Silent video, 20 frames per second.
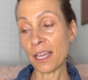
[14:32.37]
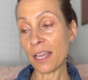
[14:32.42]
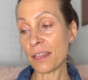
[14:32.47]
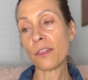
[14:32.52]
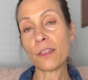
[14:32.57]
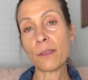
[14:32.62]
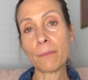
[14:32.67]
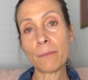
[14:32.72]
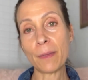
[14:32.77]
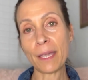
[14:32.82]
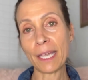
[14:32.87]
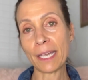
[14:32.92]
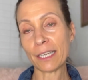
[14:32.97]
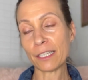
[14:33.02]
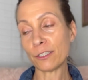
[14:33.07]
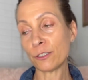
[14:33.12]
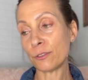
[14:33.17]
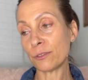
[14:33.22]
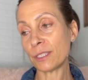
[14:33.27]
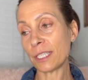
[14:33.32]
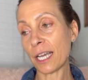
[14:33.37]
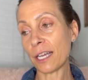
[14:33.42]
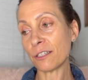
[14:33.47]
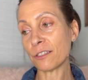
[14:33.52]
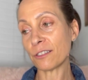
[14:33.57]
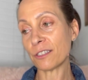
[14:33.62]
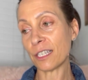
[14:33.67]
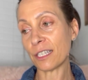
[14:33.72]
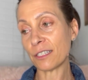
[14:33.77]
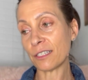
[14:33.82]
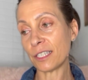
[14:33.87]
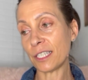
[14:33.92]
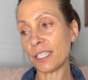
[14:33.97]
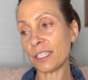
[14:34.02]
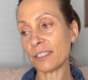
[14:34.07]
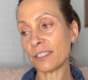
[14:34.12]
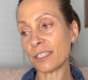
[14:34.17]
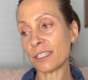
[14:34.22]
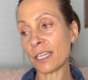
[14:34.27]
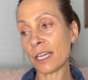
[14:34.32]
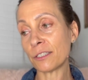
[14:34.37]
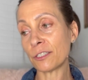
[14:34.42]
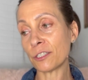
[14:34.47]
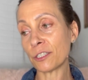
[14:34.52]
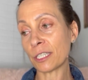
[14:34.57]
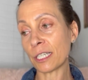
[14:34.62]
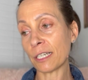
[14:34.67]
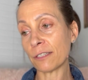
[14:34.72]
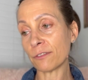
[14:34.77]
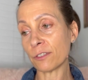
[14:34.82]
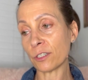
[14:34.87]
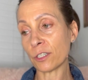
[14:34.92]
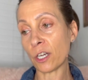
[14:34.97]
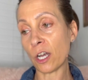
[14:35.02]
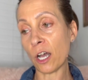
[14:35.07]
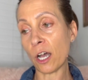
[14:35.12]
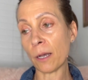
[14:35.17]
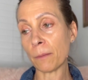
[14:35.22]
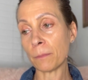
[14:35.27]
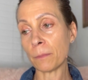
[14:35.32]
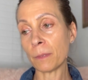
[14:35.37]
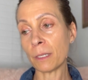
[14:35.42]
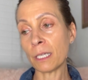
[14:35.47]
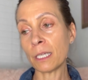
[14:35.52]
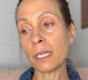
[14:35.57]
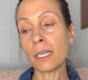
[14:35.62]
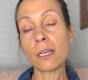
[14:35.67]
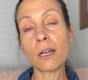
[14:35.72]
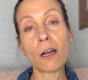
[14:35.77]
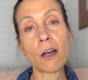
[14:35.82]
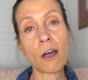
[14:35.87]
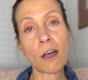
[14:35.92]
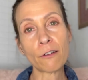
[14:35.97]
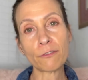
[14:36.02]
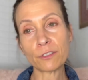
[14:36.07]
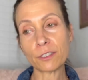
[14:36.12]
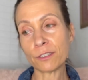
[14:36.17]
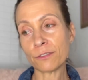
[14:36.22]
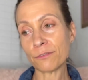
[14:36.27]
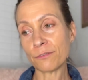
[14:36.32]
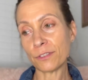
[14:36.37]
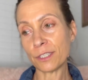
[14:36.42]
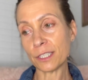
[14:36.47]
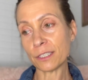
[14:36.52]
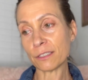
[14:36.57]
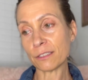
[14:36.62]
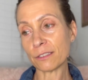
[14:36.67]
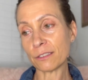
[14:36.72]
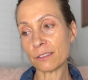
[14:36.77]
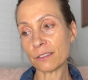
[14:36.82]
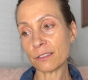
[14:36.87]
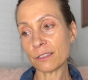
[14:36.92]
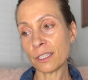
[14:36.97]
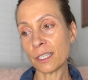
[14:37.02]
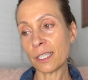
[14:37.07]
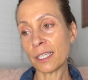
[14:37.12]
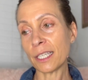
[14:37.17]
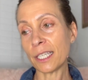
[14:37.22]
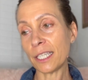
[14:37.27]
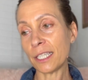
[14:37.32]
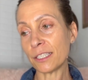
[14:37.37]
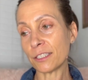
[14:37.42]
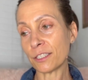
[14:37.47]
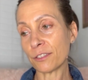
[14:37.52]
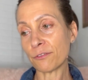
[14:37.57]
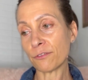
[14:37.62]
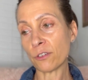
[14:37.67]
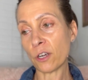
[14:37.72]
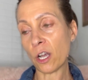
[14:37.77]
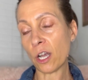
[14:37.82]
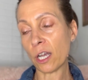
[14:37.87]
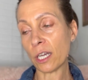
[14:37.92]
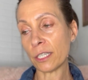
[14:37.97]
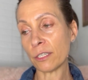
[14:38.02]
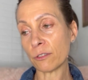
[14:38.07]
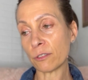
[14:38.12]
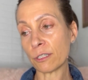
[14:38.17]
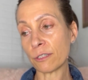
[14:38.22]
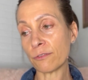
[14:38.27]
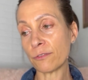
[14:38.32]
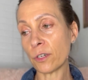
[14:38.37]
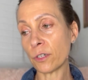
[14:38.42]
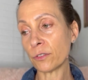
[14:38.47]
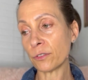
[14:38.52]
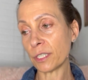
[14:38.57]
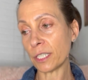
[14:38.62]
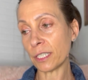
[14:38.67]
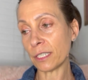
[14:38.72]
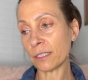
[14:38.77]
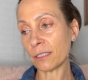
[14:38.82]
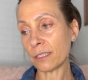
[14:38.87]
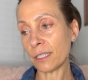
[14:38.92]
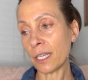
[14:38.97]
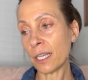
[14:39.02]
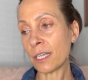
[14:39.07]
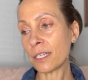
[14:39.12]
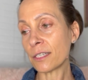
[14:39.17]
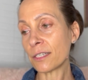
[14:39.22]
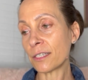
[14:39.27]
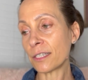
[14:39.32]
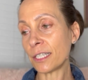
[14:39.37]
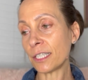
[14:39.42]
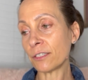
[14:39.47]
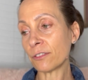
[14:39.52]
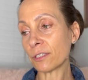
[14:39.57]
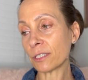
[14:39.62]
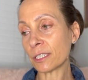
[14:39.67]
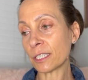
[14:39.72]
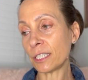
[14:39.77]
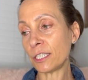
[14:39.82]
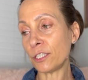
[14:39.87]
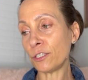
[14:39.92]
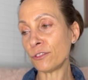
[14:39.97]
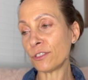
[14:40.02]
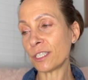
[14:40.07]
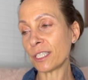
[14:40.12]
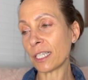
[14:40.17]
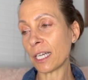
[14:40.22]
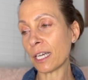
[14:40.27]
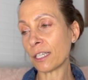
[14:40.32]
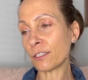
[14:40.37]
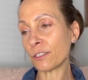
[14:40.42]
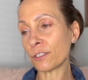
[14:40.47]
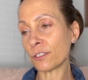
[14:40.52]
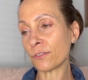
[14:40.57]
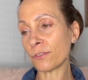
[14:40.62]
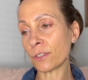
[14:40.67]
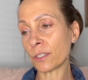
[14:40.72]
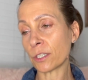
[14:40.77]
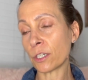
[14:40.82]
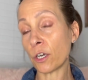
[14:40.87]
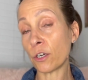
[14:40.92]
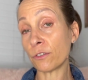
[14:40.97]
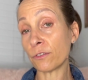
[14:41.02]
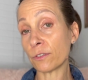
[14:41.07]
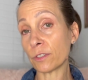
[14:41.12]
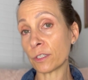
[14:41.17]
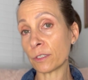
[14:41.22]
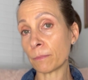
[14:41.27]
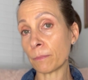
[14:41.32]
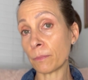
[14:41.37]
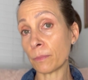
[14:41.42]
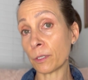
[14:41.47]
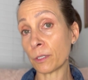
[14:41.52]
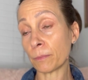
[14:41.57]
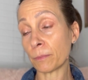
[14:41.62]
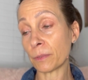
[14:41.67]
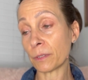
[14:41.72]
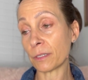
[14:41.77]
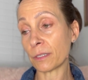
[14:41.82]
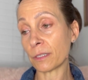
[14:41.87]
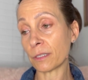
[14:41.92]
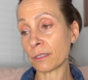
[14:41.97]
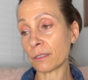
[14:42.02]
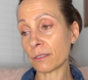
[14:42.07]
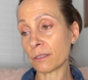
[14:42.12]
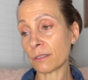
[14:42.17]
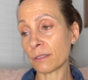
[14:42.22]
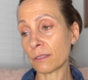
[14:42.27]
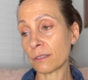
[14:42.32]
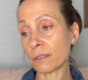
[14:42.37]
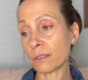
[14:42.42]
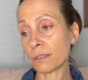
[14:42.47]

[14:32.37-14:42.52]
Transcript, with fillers: The man who tells us he is an undercover cop often feels he is a fraud or a phony, secretly using others for covert purposes.